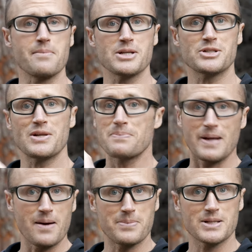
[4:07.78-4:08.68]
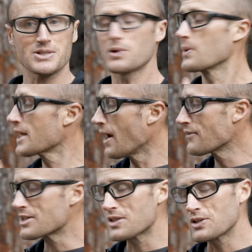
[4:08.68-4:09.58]
I mentioned, beyond pistol, we can
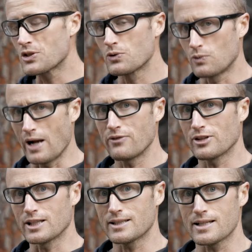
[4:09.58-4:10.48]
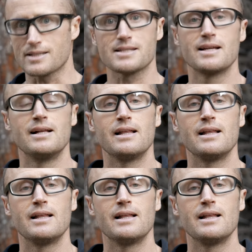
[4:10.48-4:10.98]
obviously shoot rifle at this.